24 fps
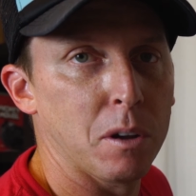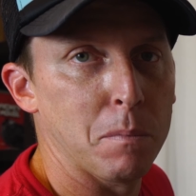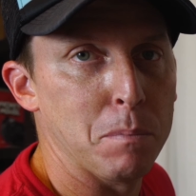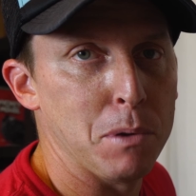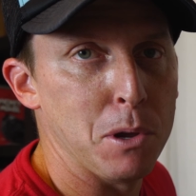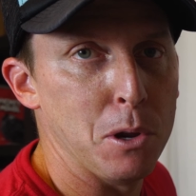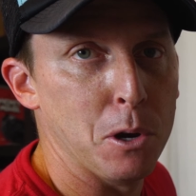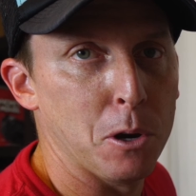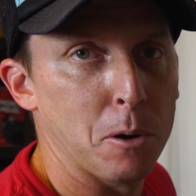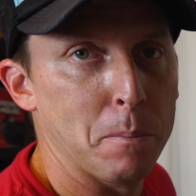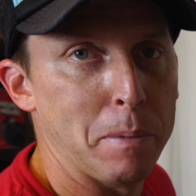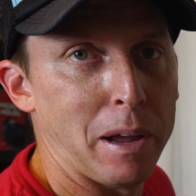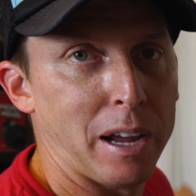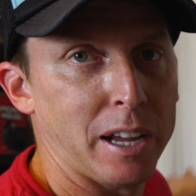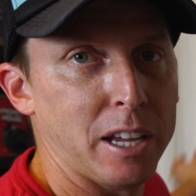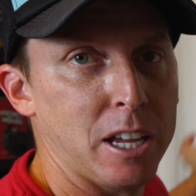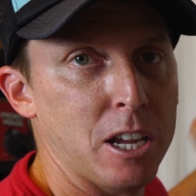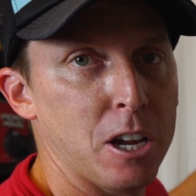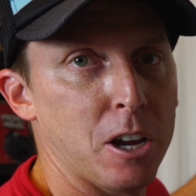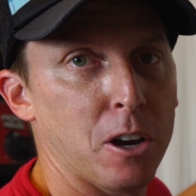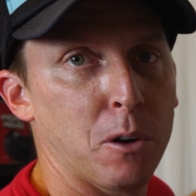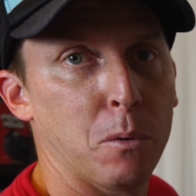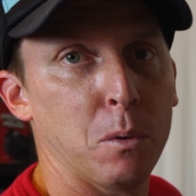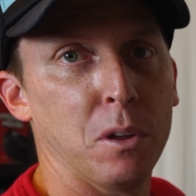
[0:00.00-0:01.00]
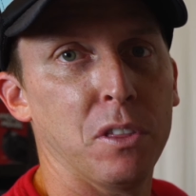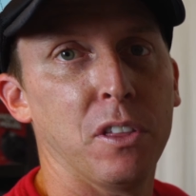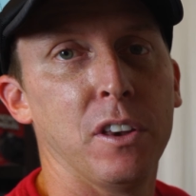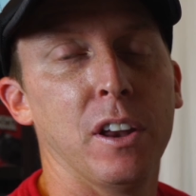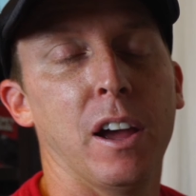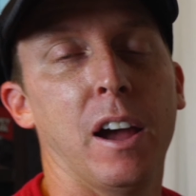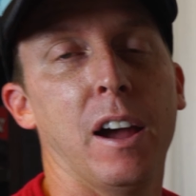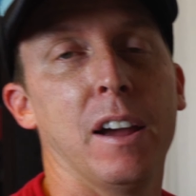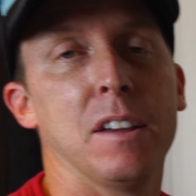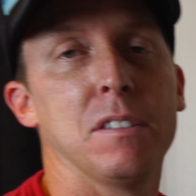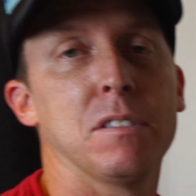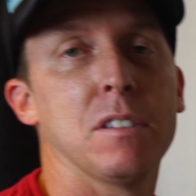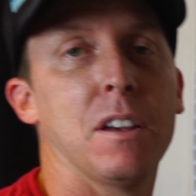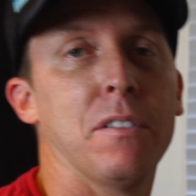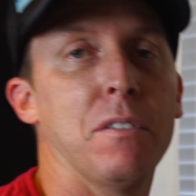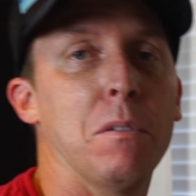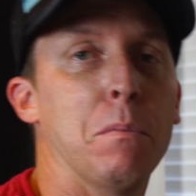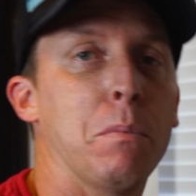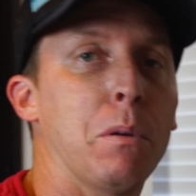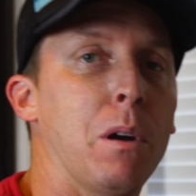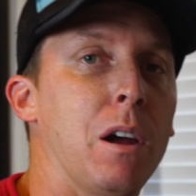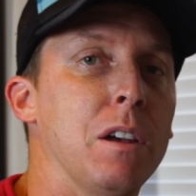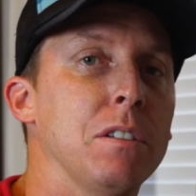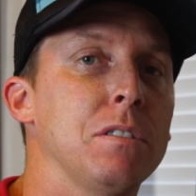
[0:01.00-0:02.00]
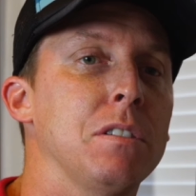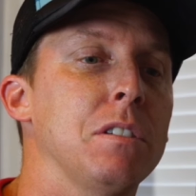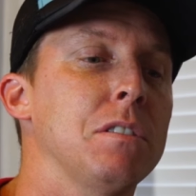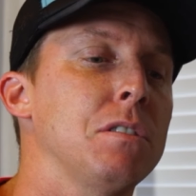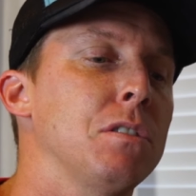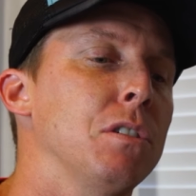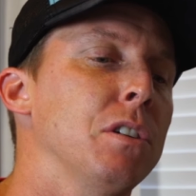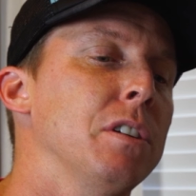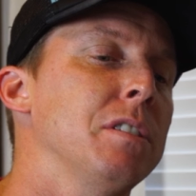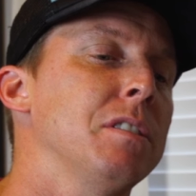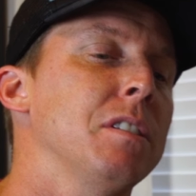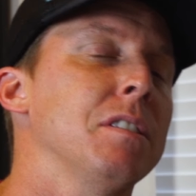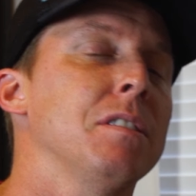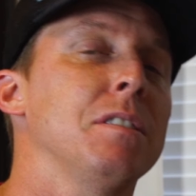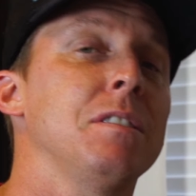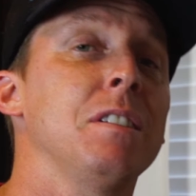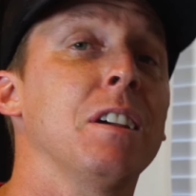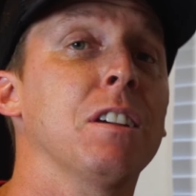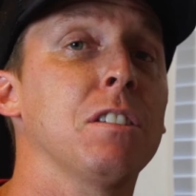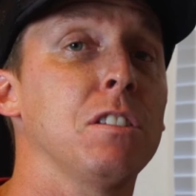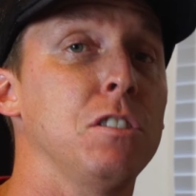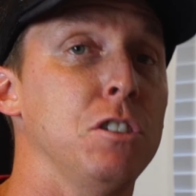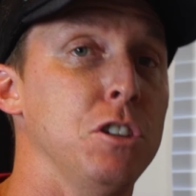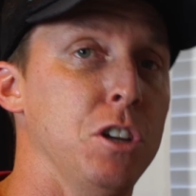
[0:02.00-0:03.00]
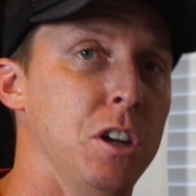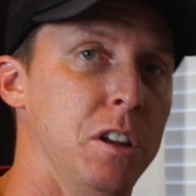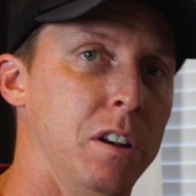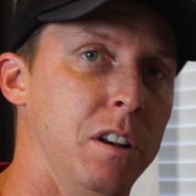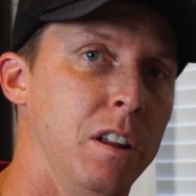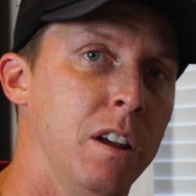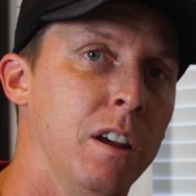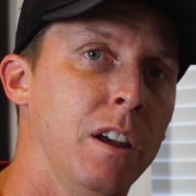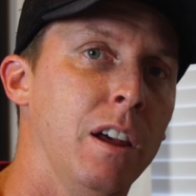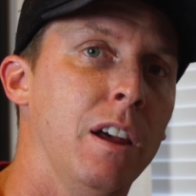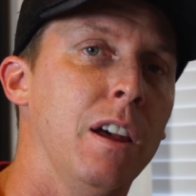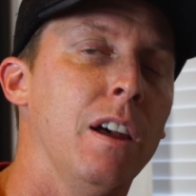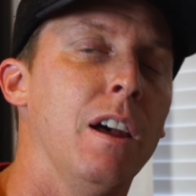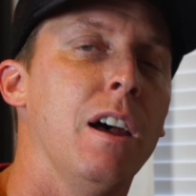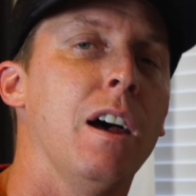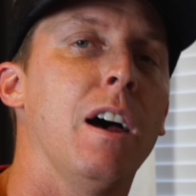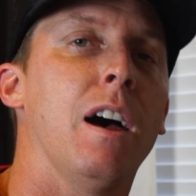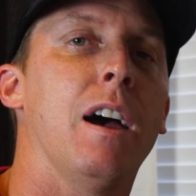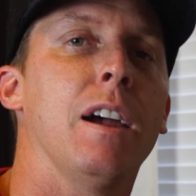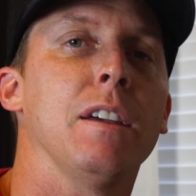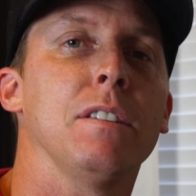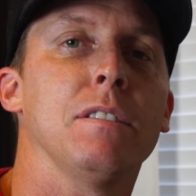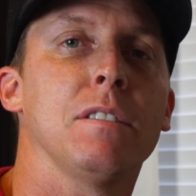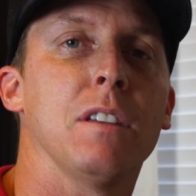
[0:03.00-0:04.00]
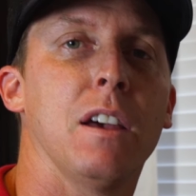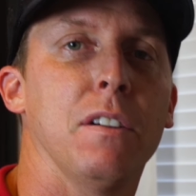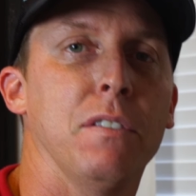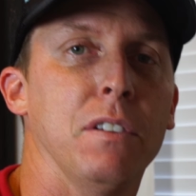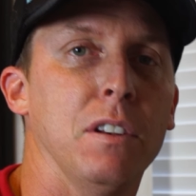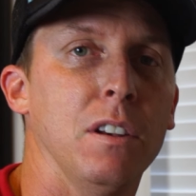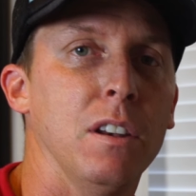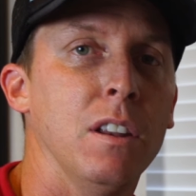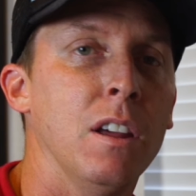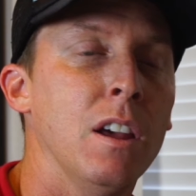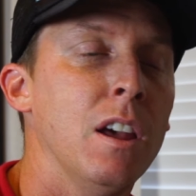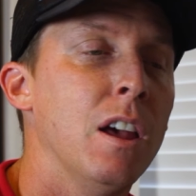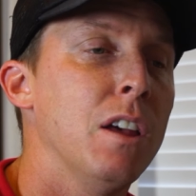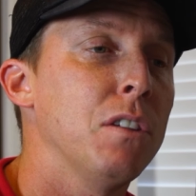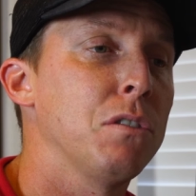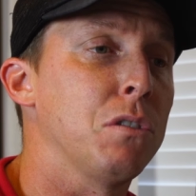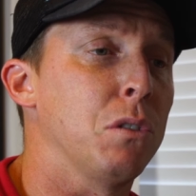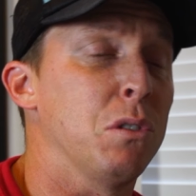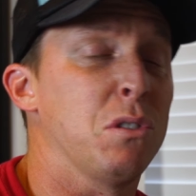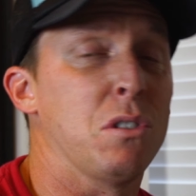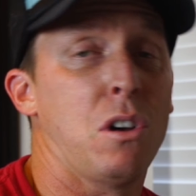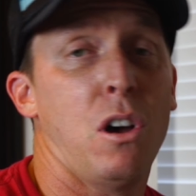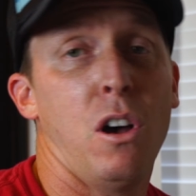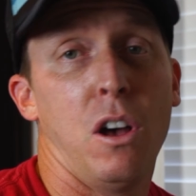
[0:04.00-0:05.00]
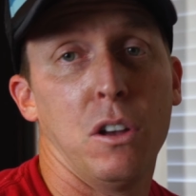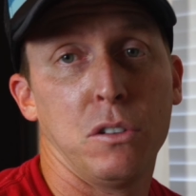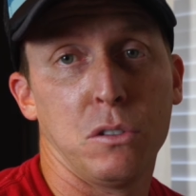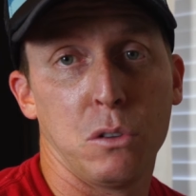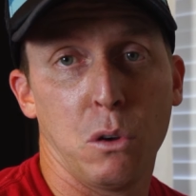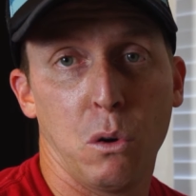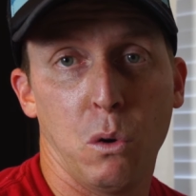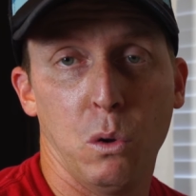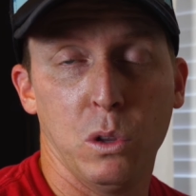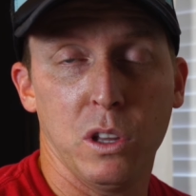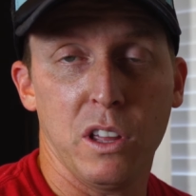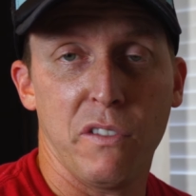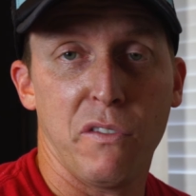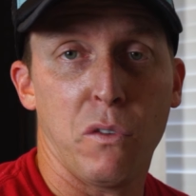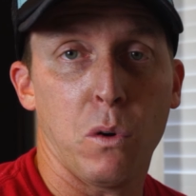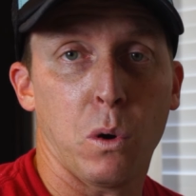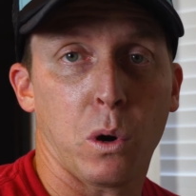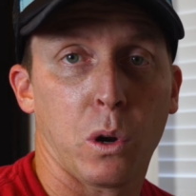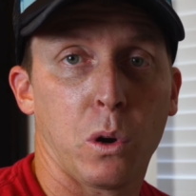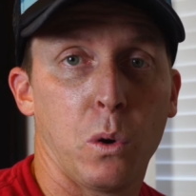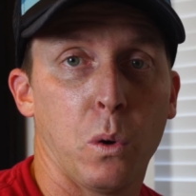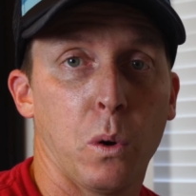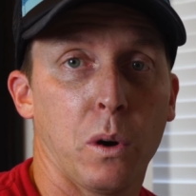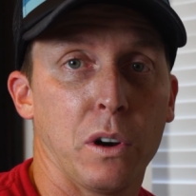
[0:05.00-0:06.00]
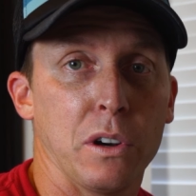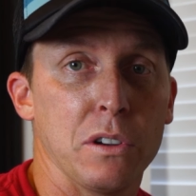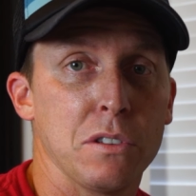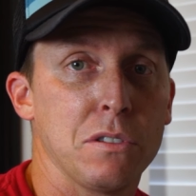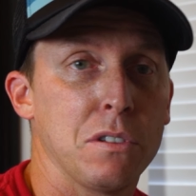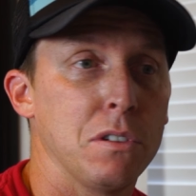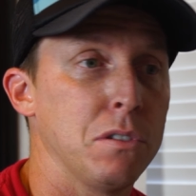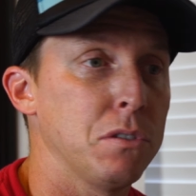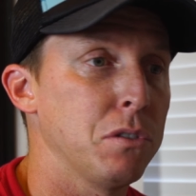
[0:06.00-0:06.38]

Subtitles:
computer back here with an i7 processor. It's a 6th gen i7, so it's also only 4 cores.